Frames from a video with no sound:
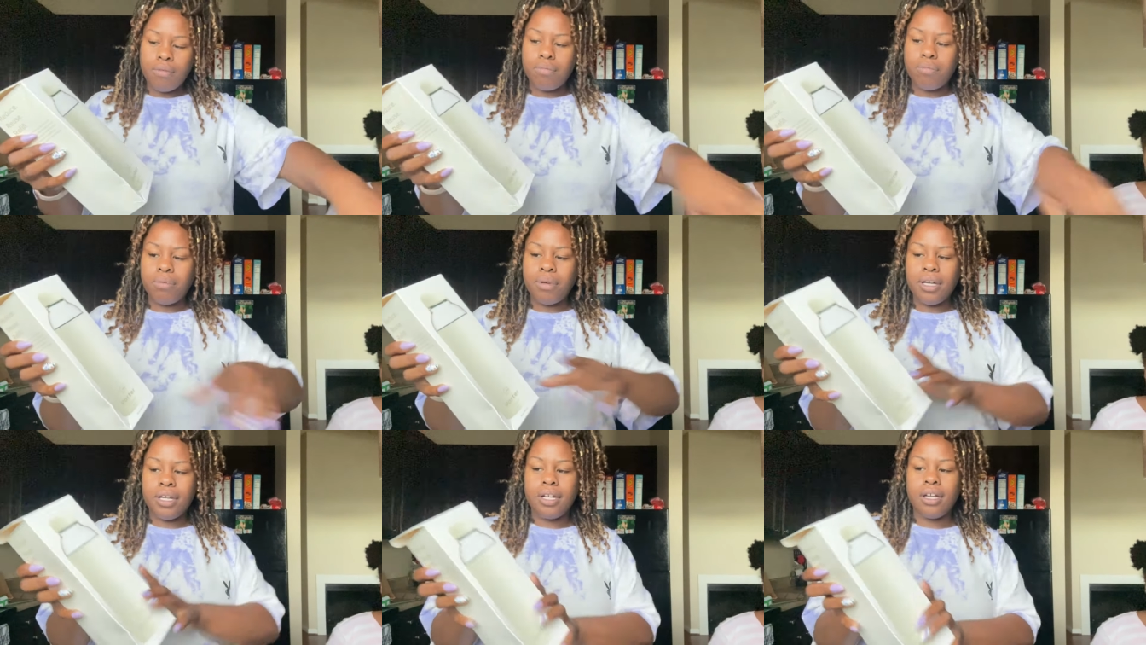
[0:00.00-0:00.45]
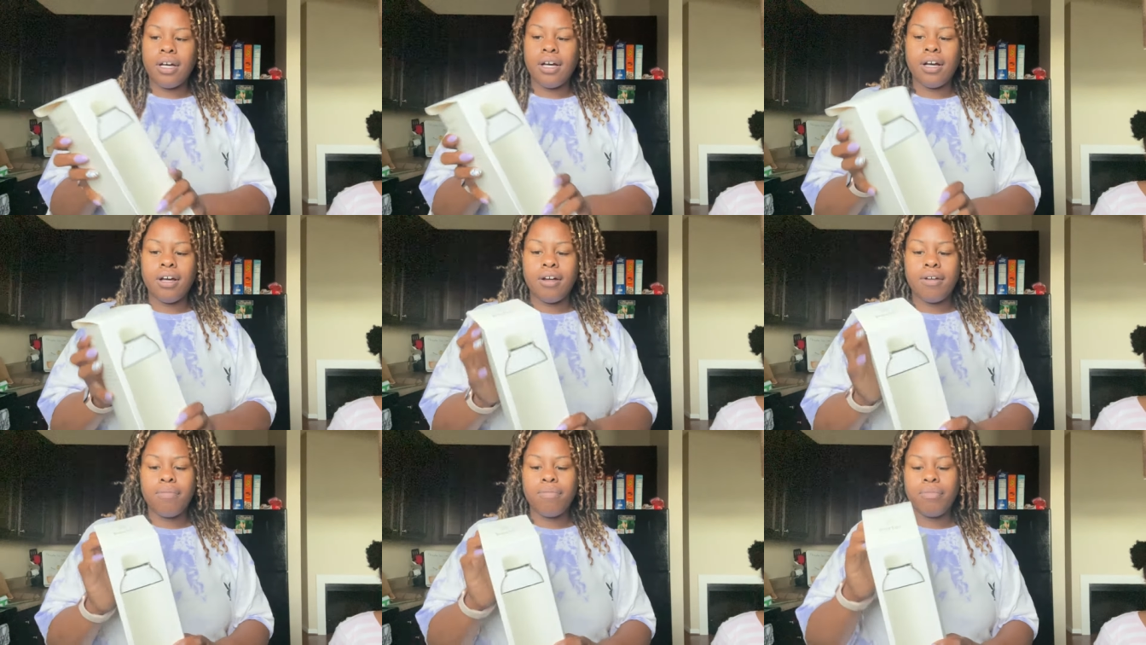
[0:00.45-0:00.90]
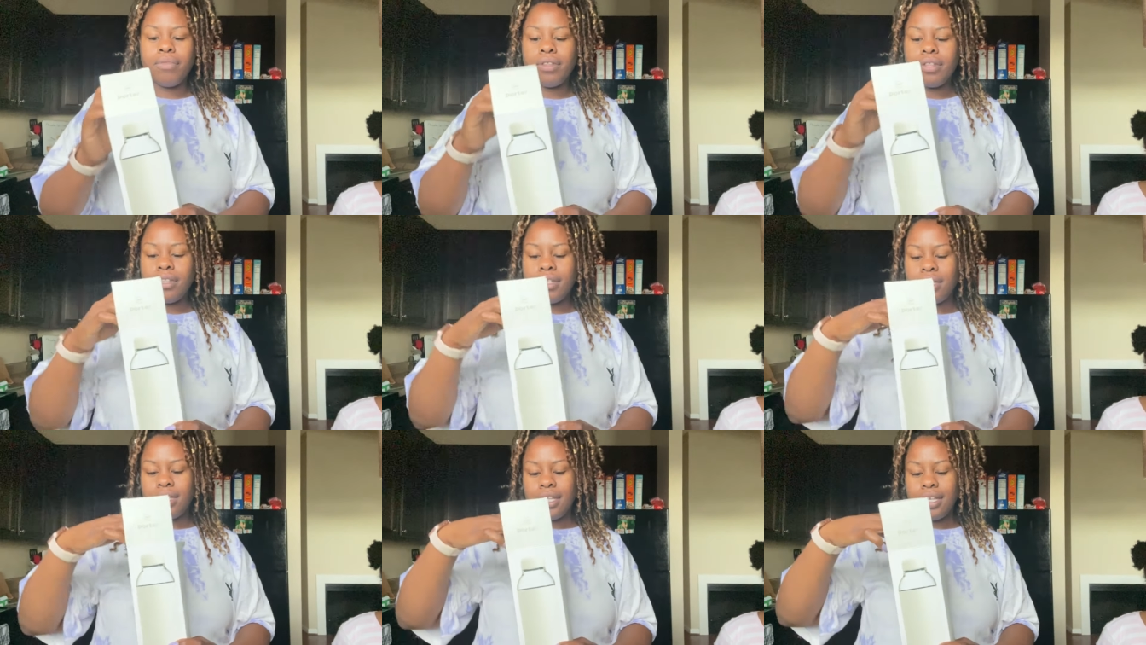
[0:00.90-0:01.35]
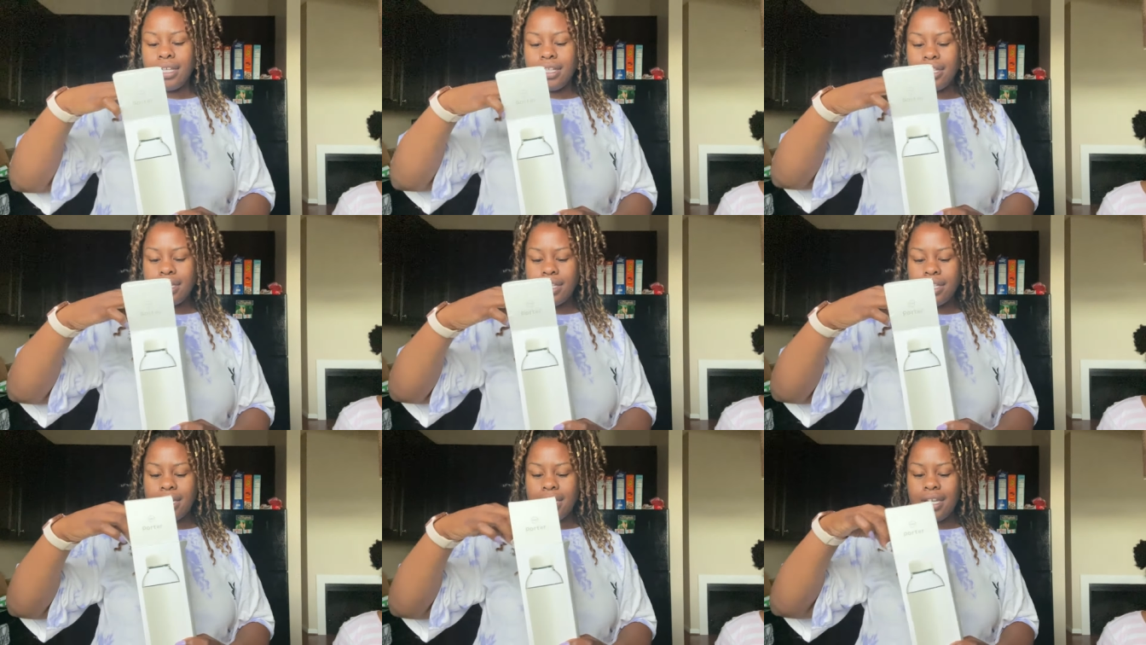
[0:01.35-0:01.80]
But
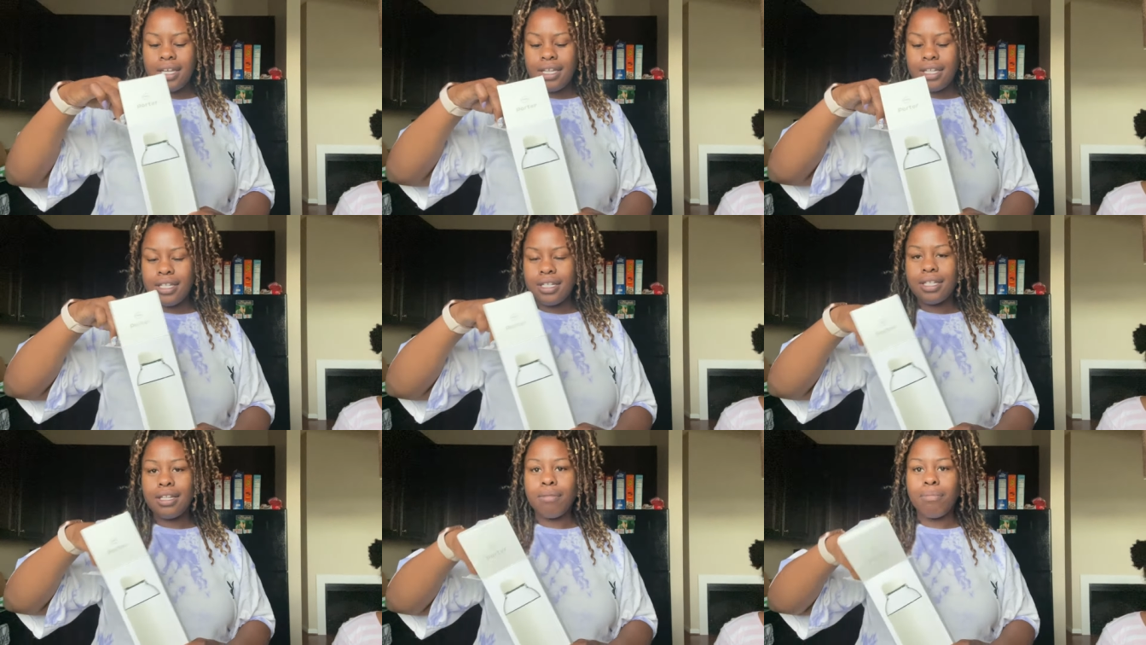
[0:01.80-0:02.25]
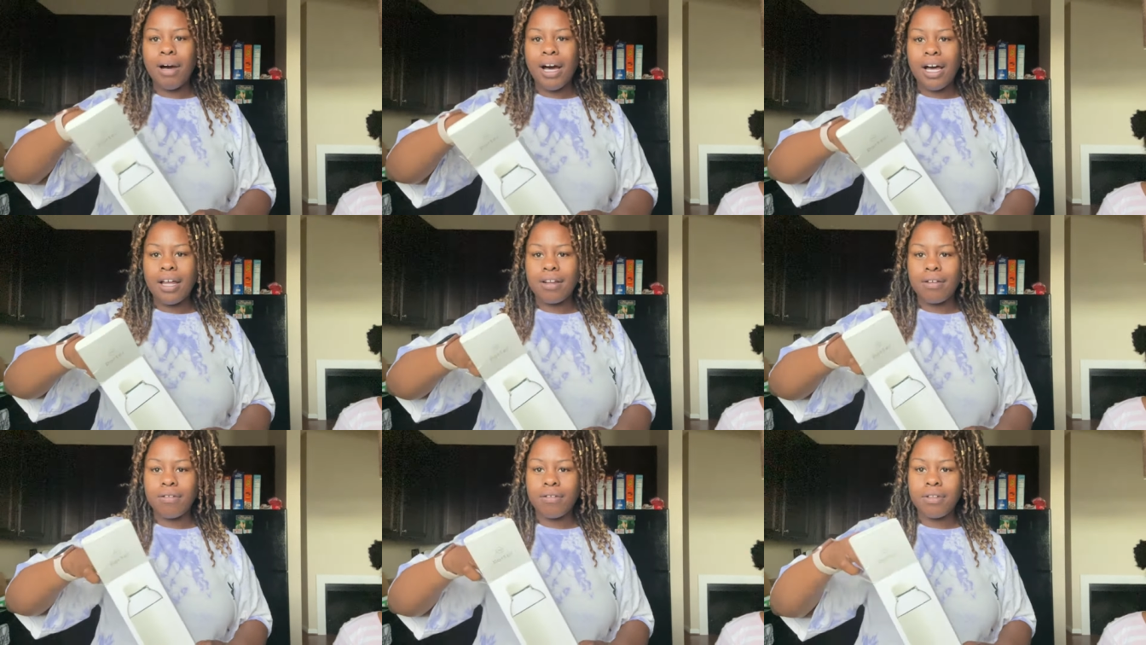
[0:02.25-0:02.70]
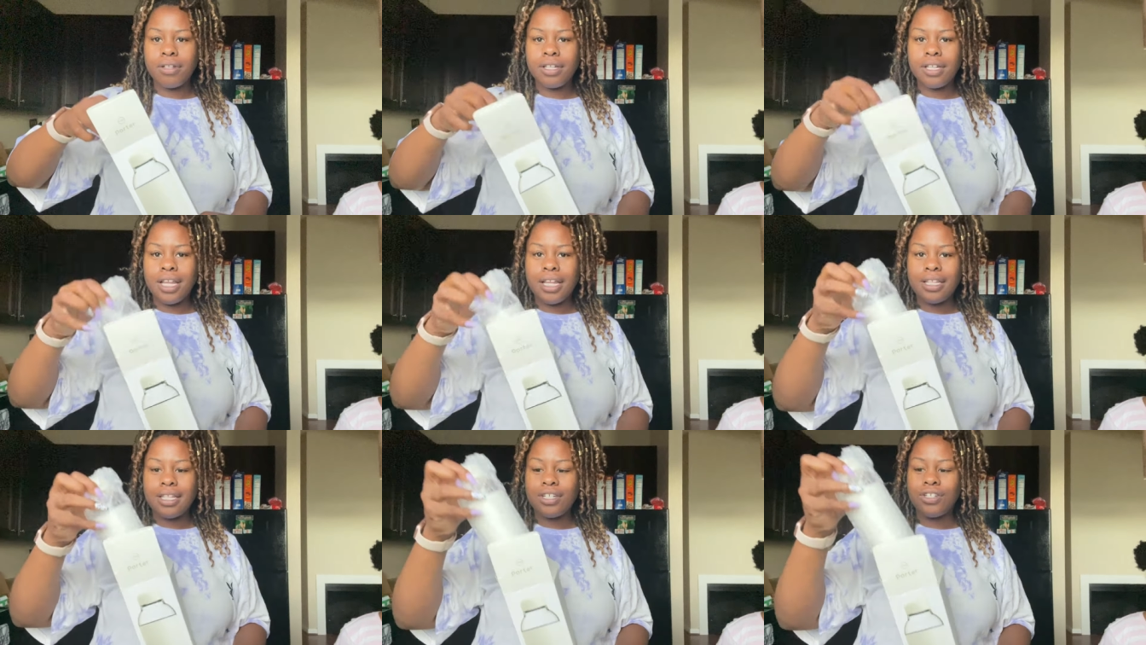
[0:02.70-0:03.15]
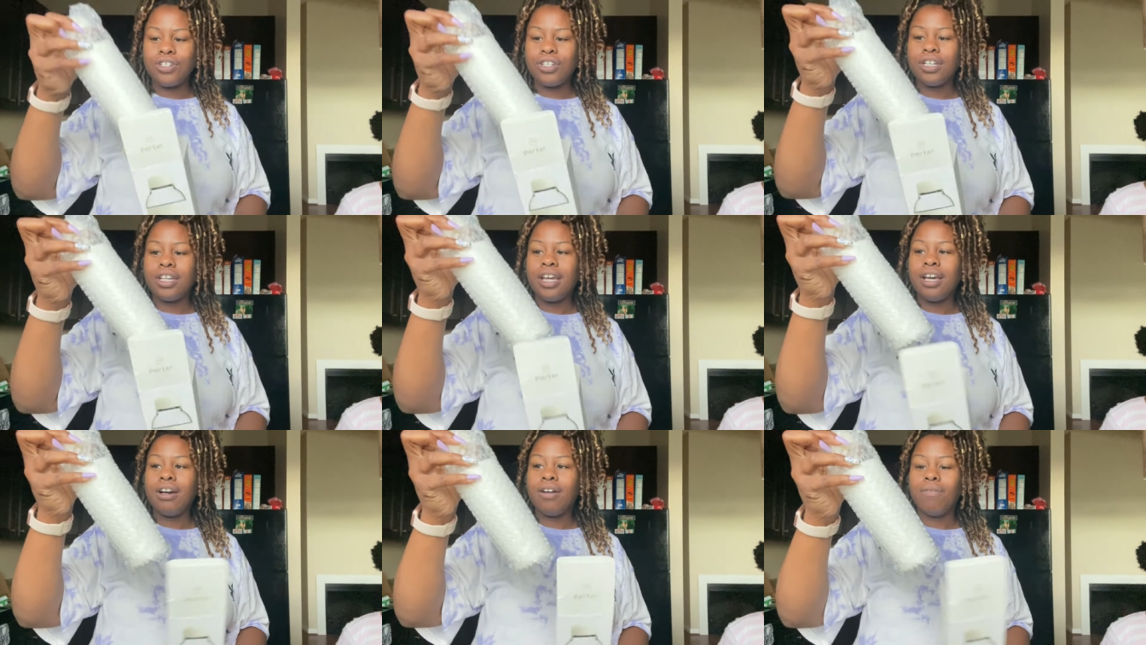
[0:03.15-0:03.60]
this is the bottle that the
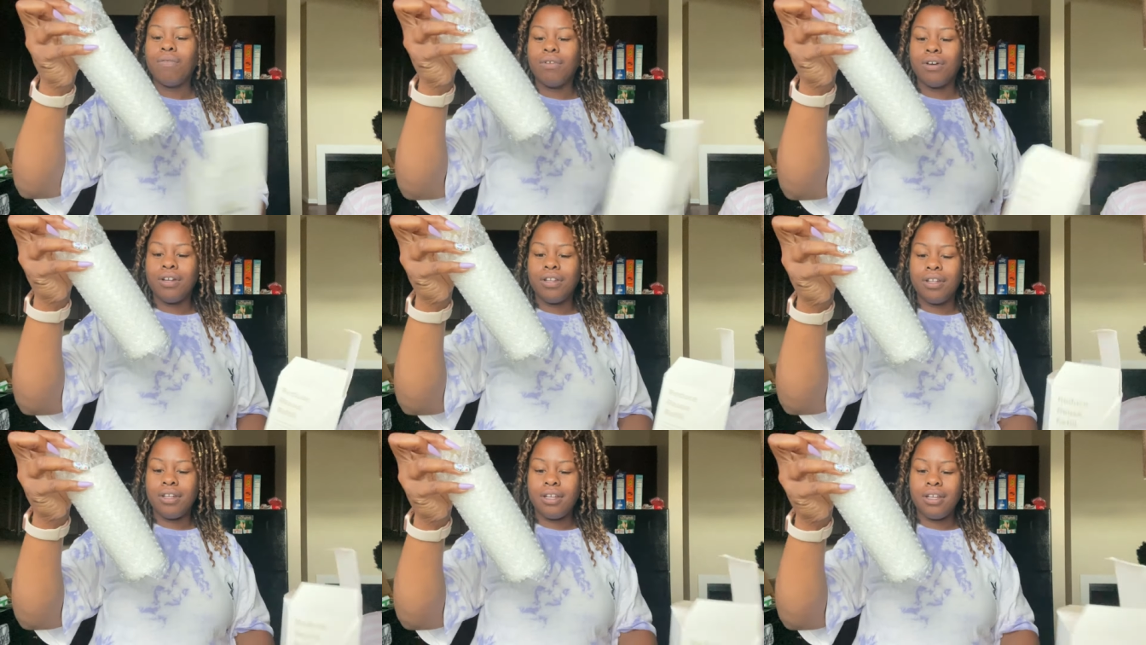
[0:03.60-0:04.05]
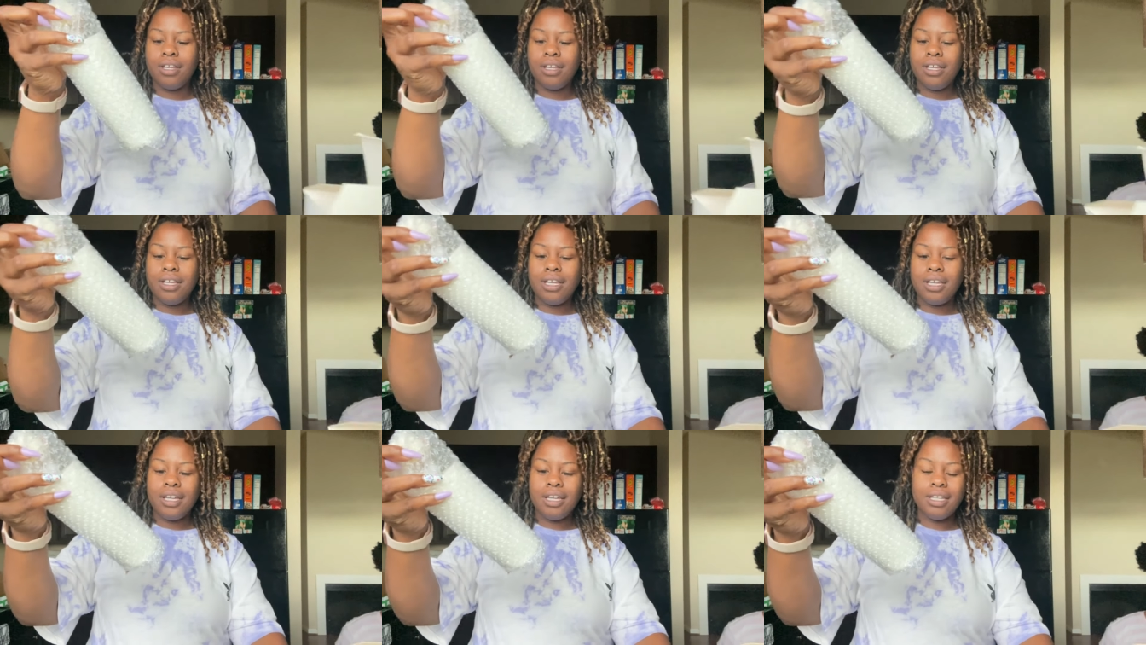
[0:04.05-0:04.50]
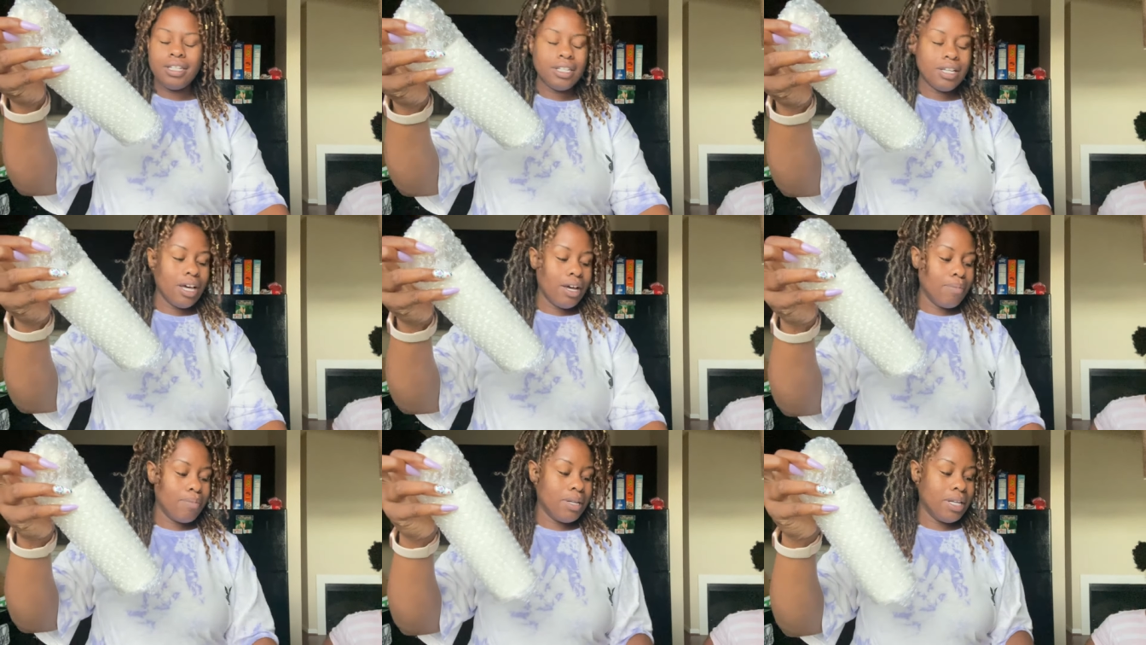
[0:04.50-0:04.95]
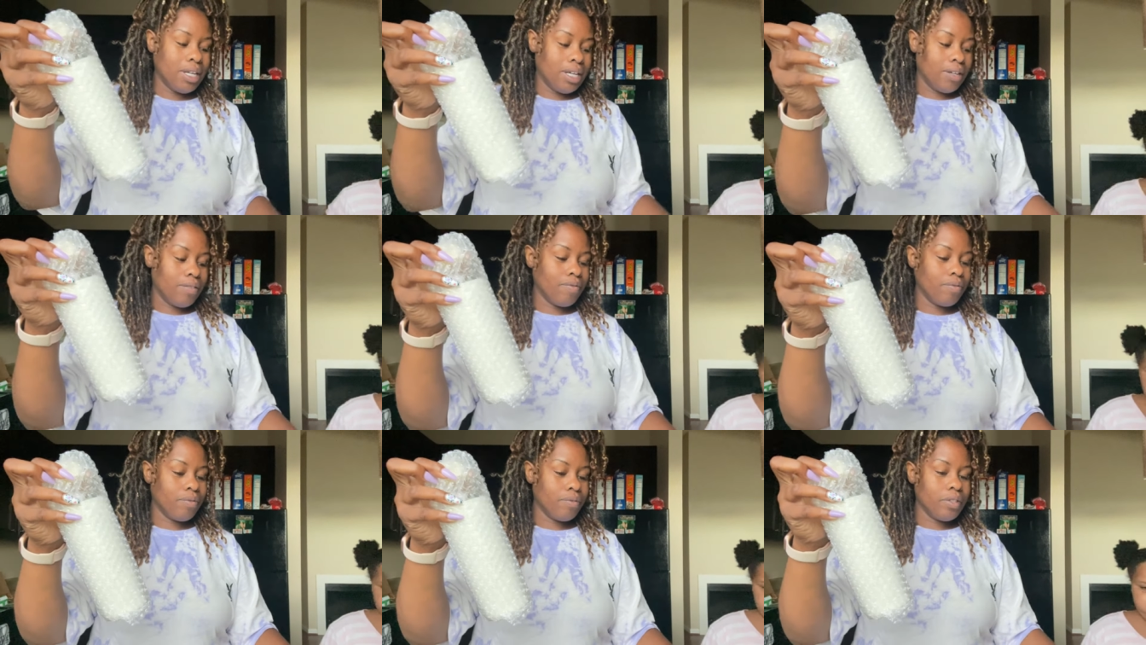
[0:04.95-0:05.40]
Chanel one is coming
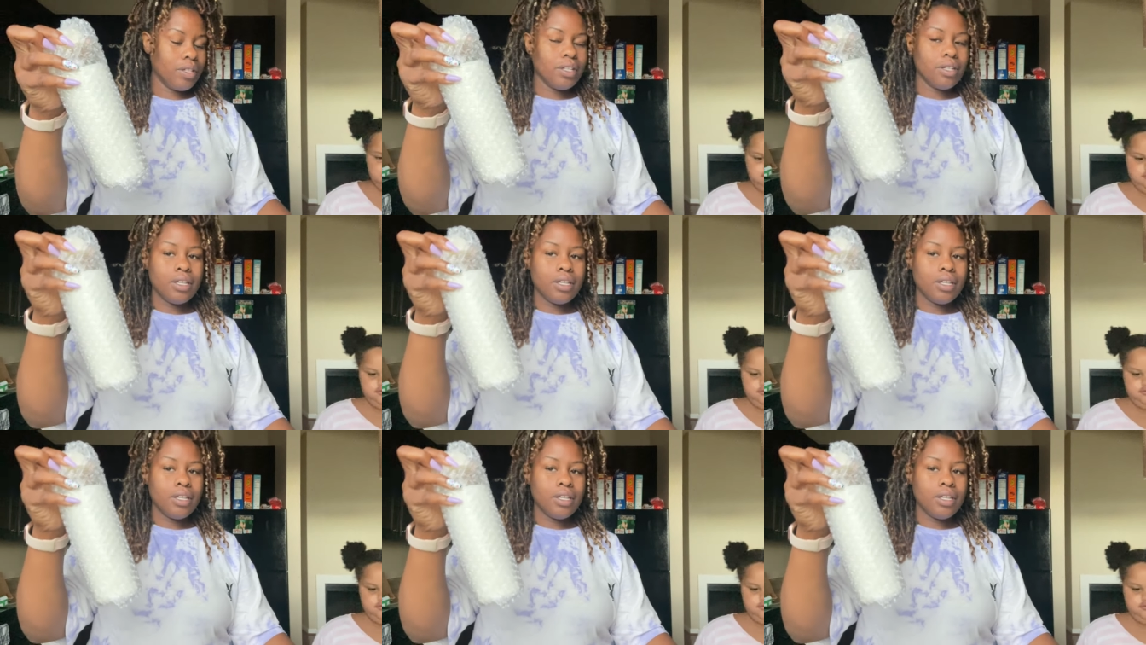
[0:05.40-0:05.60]
in.